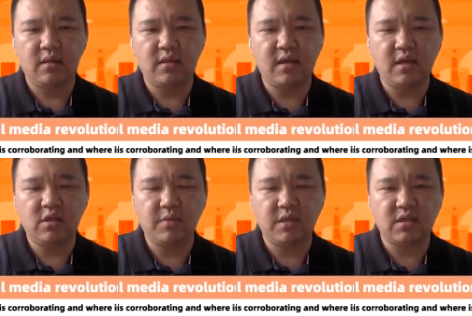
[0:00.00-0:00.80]
there
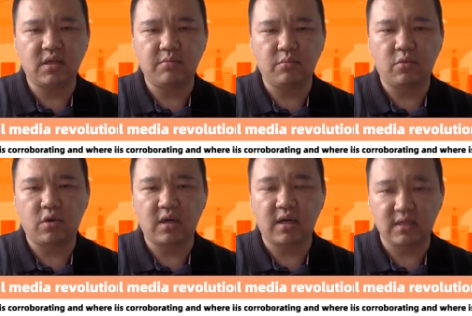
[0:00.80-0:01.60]
needs to be some
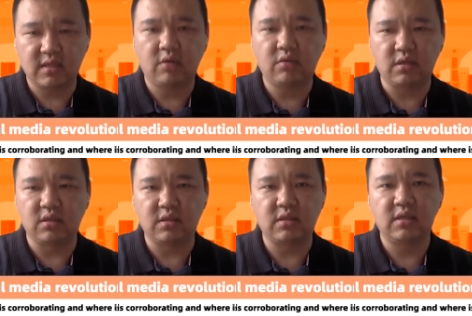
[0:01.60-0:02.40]
more
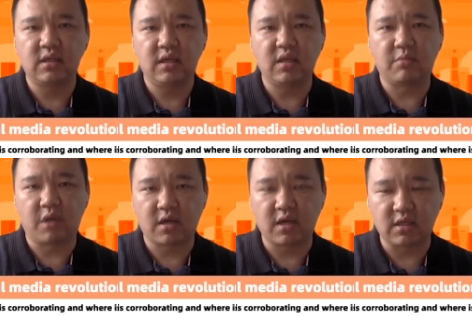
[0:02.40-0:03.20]
consultants in the
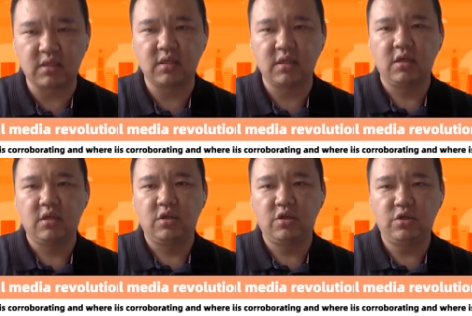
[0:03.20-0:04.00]
markets
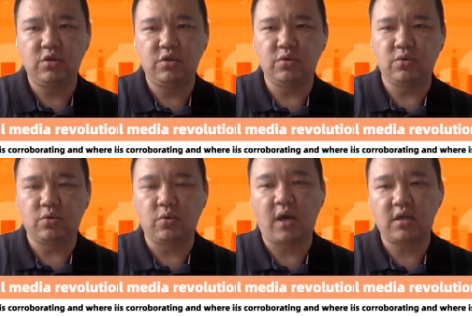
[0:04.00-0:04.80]
to
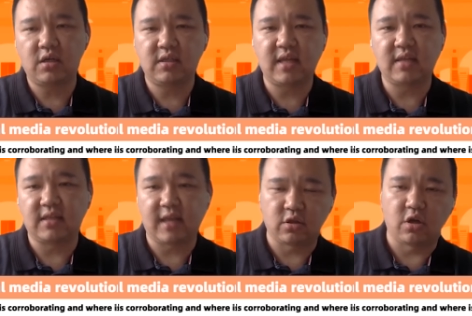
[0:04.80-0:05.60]
who understand the
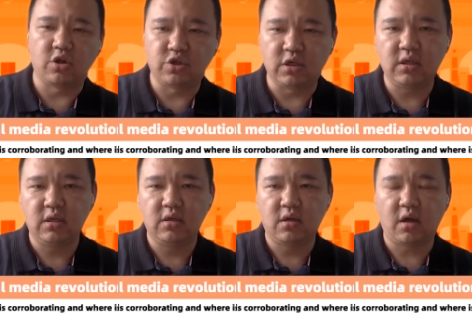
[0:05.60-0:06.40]
technology
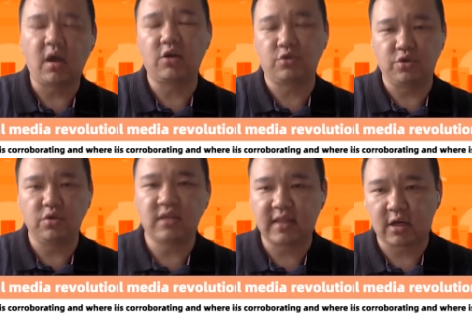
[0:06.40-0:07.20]
how to
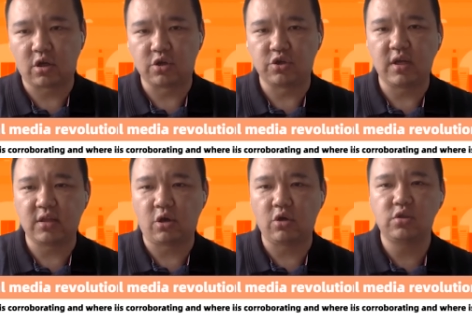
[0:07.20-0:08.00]
use the technology
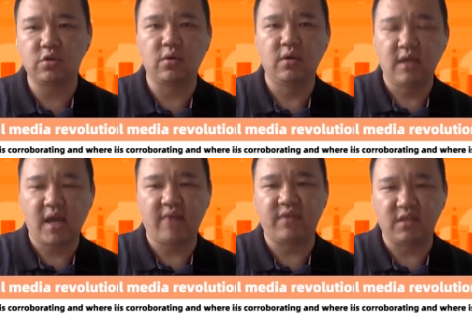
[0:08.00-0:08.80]
and also
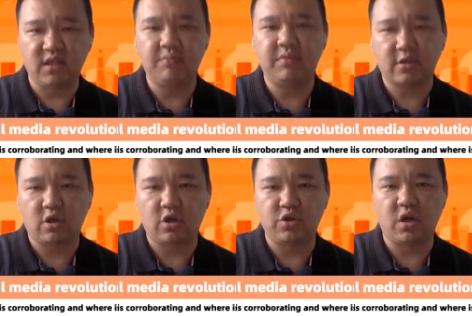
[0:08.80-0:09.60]
have a deep
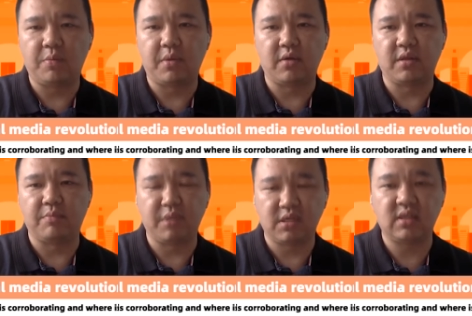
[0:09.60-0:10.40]
technology about the
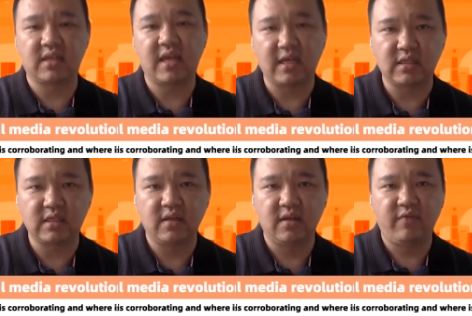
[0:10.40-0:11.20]
business
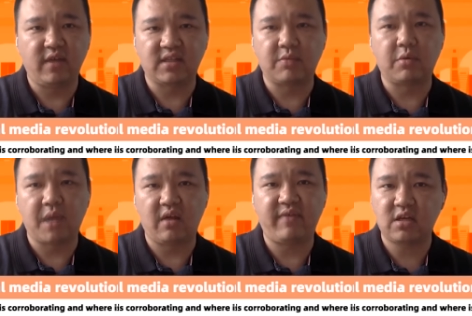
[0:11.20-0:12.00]
case. For example,
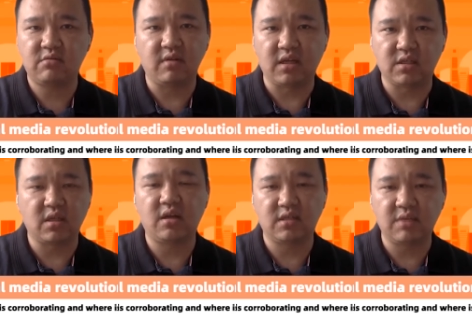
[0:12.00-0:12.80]
manufacturing
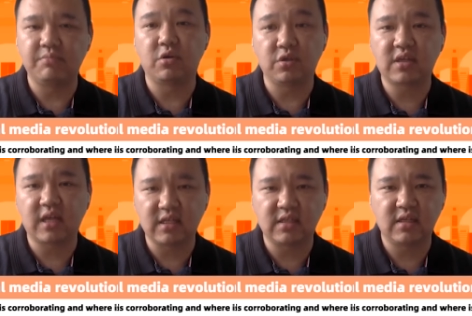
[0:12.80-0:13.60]
is not a simple use
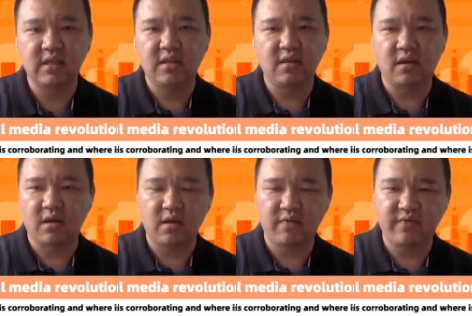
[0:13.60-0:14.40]
case. There are a
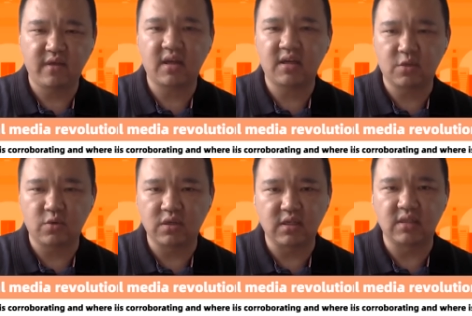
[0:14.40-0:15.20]
lot of mm.
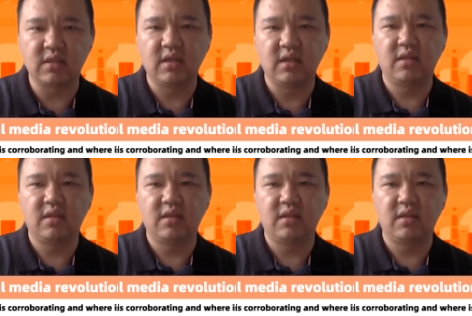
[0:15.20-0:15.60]
consequences.